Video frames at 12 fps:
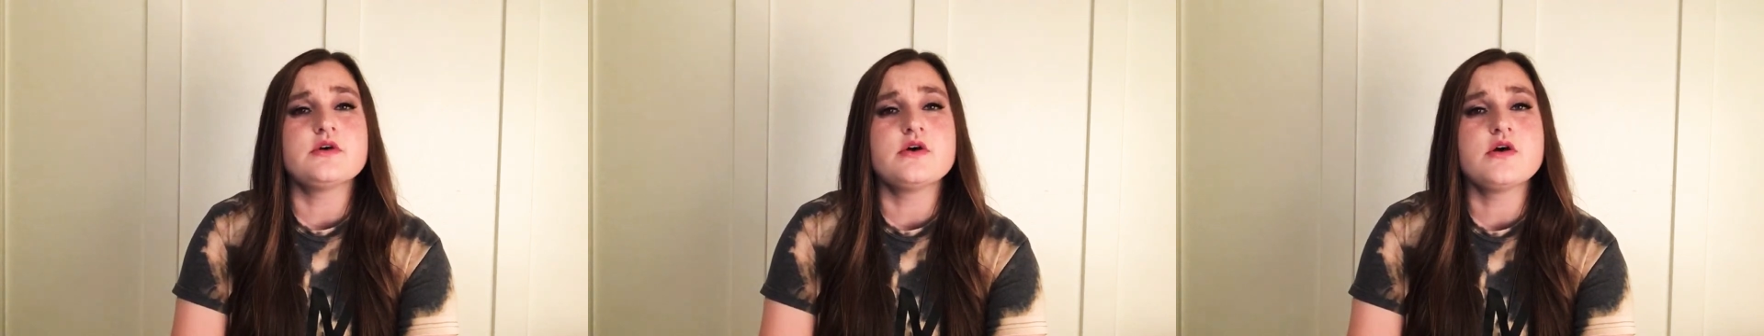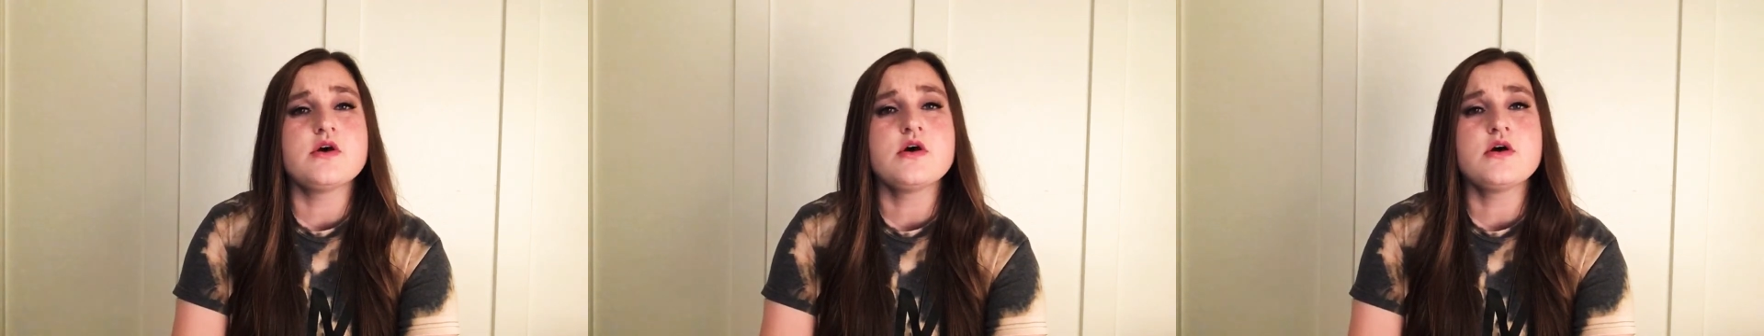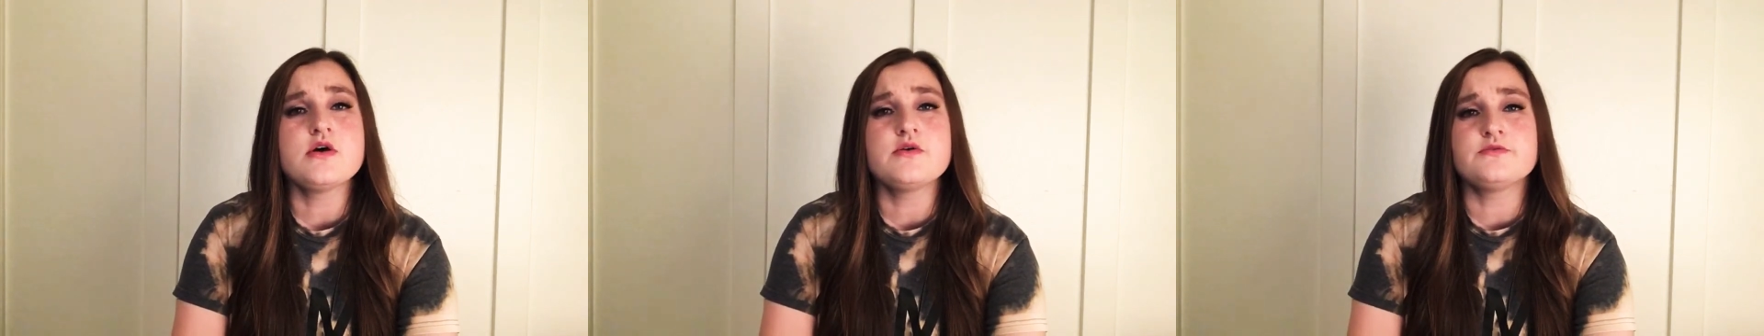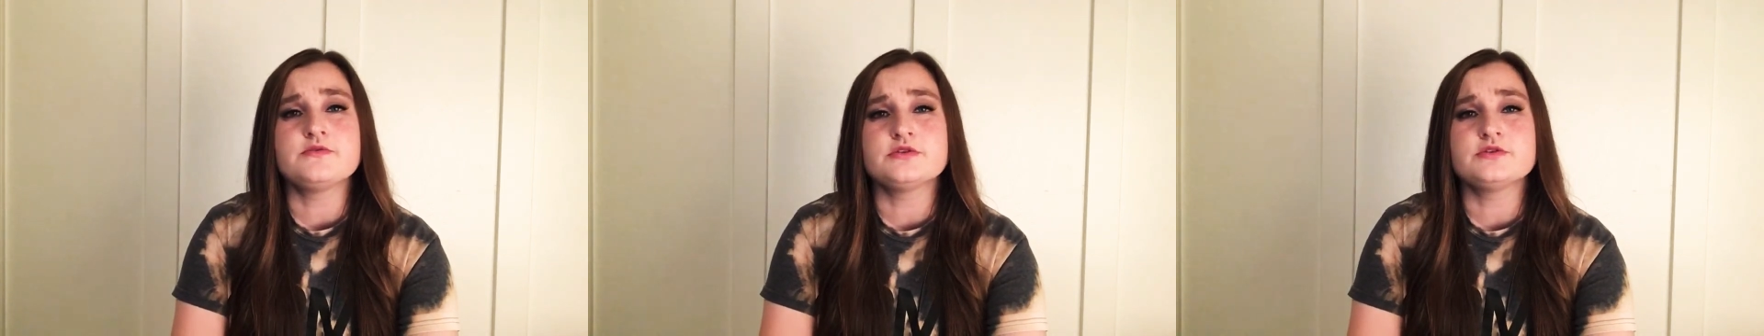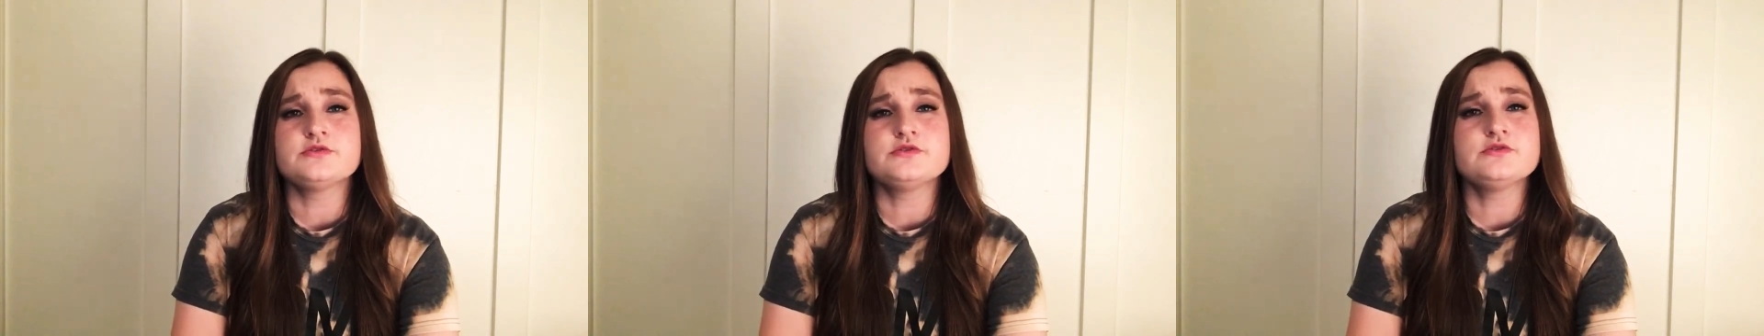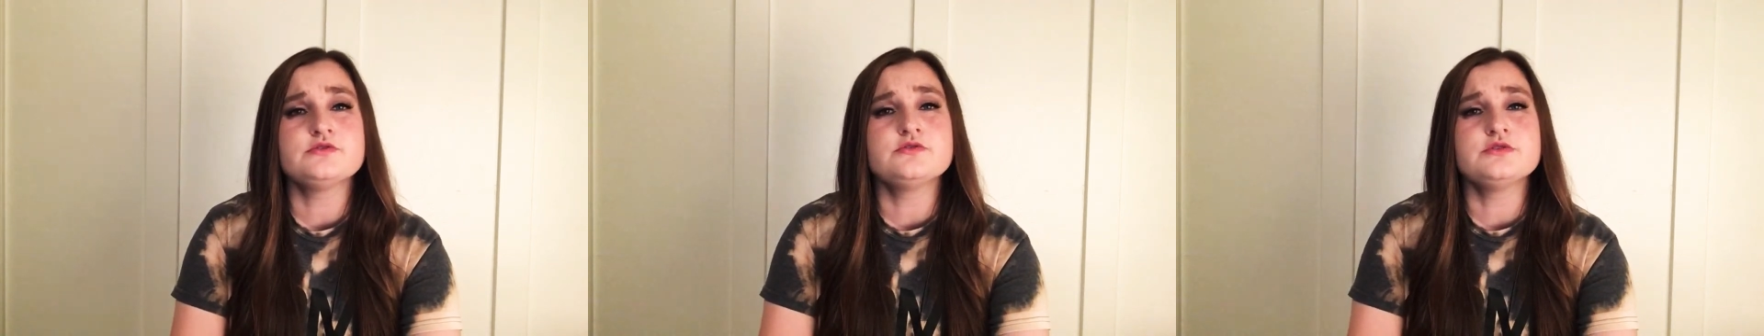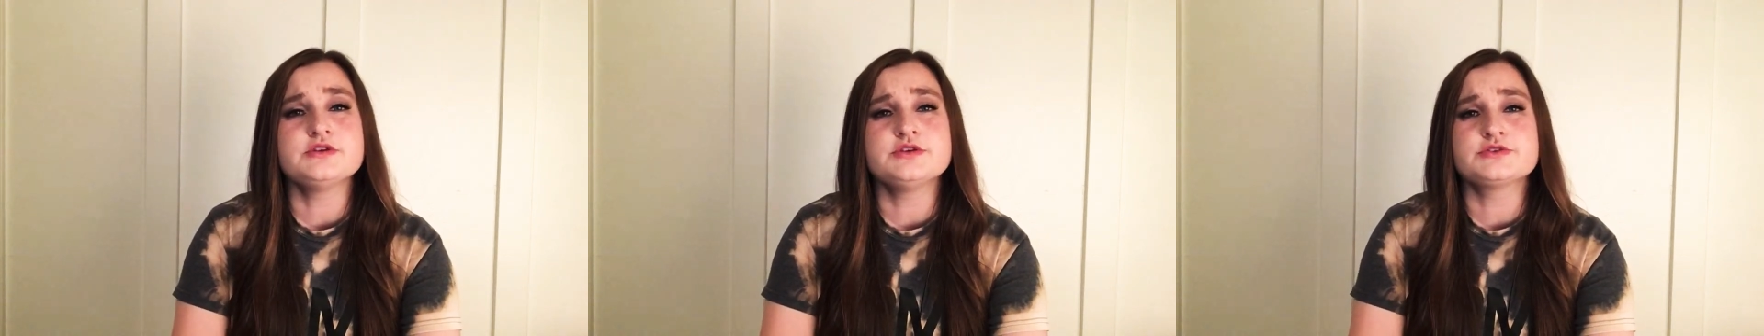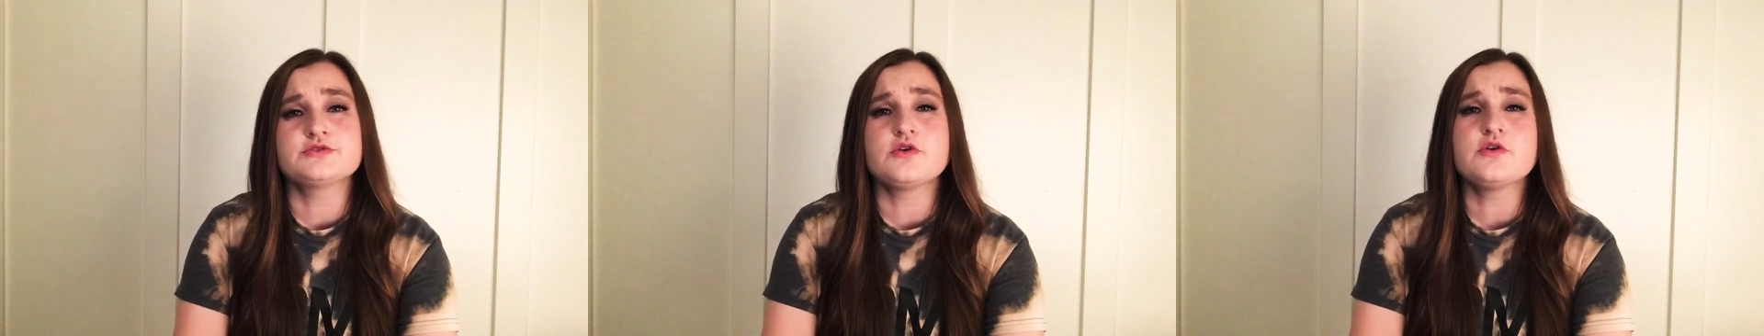avenue
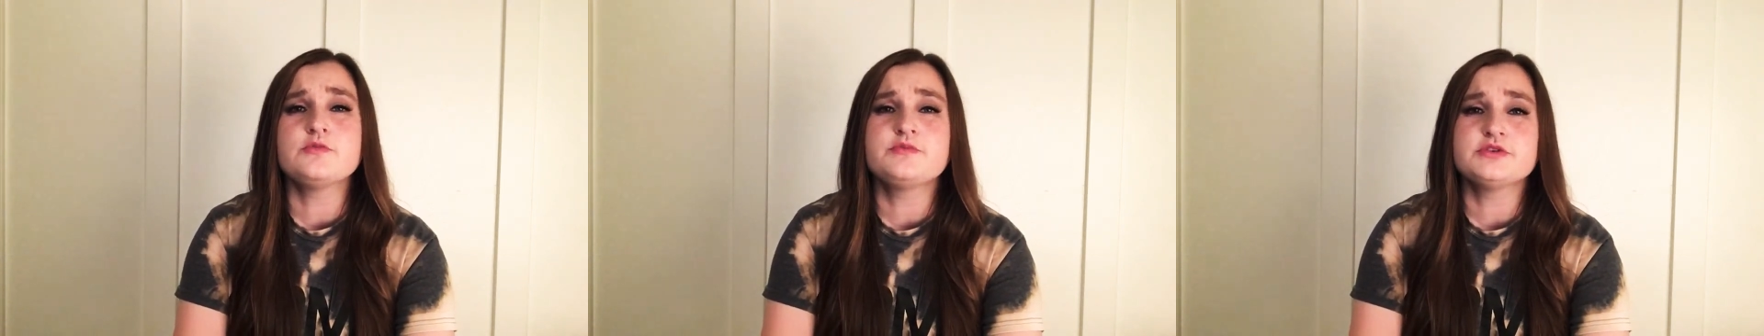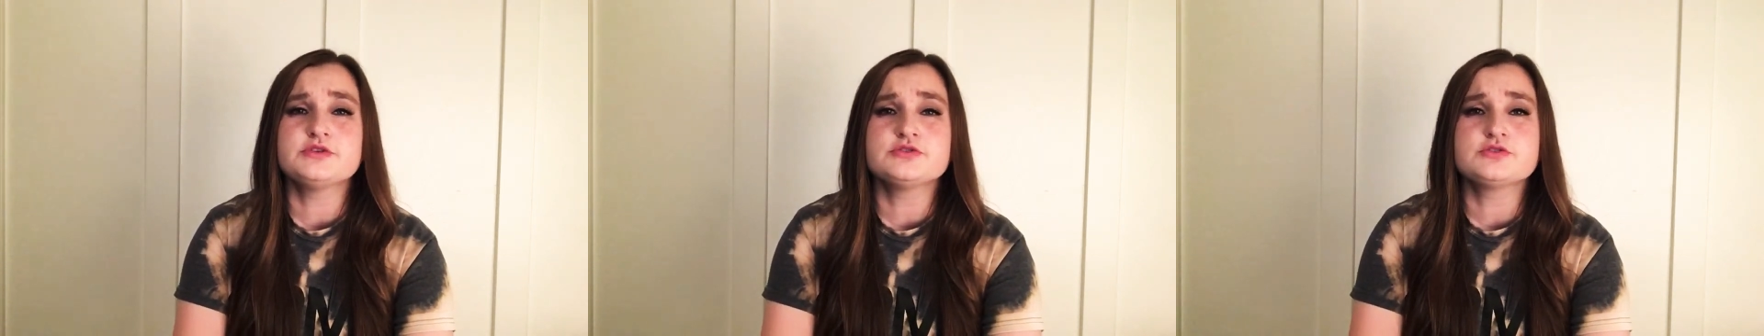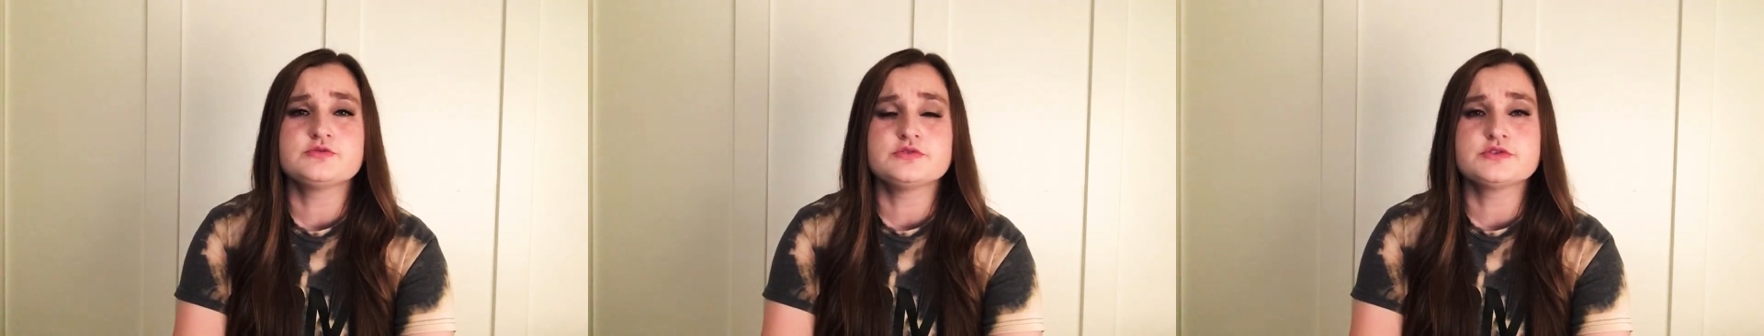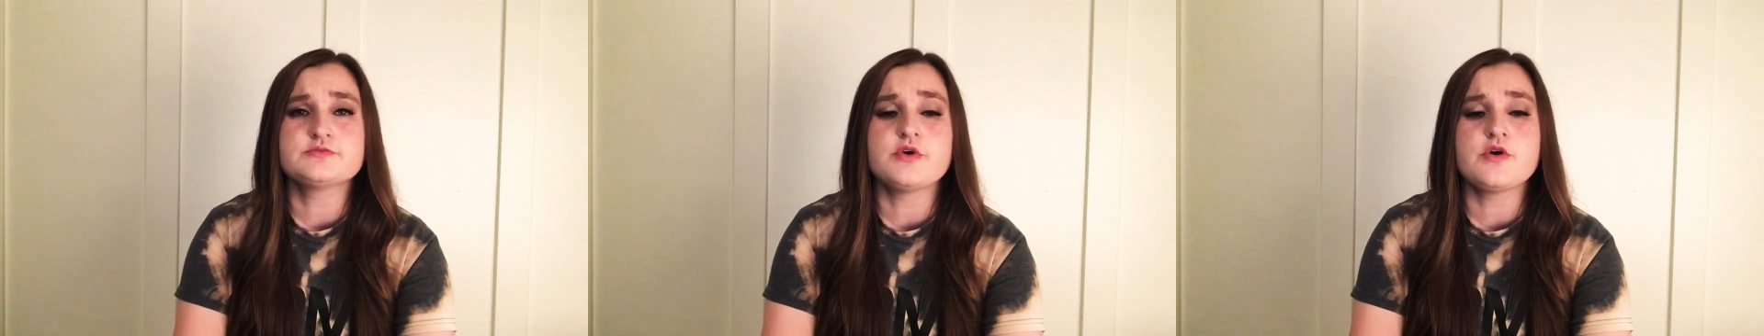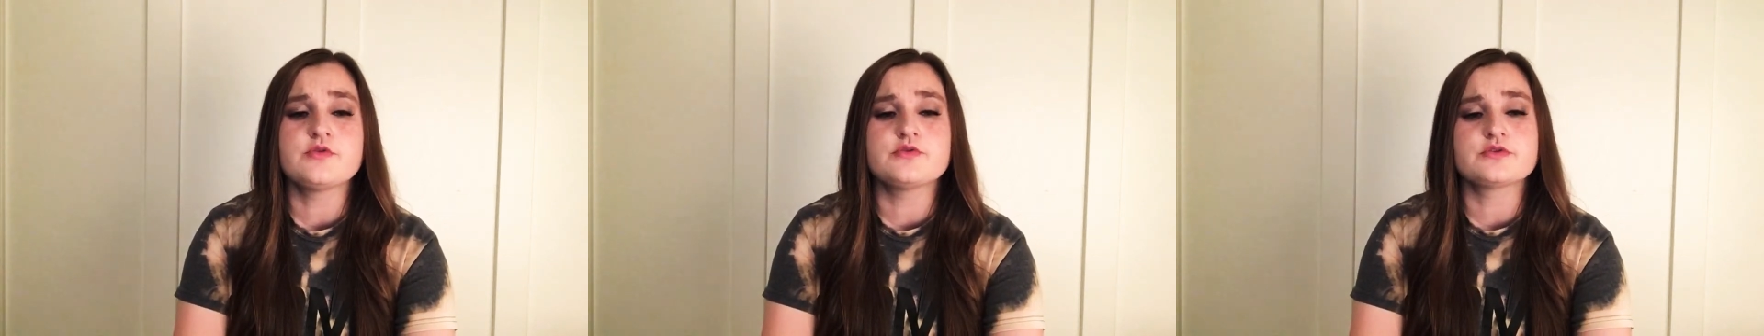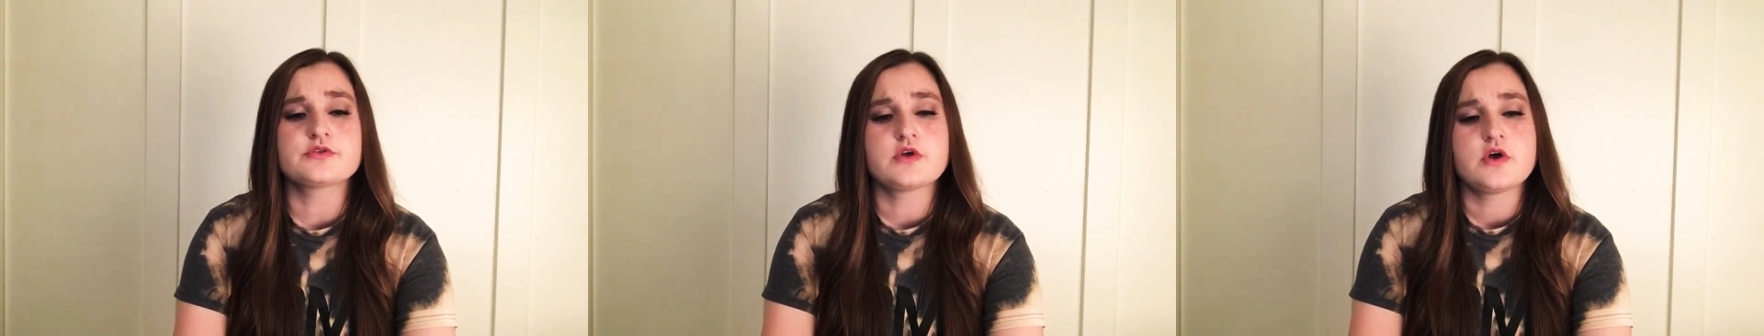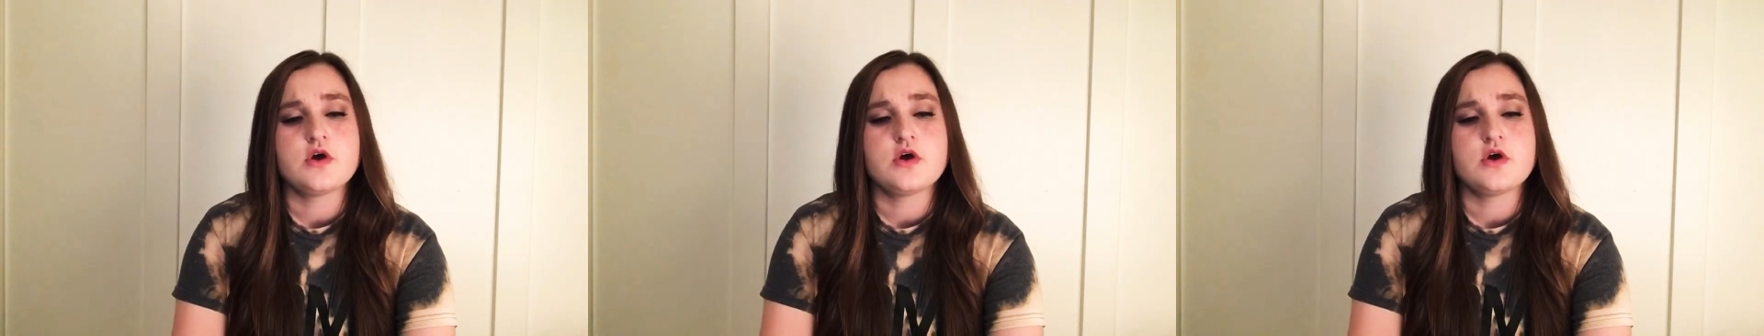is open to us both.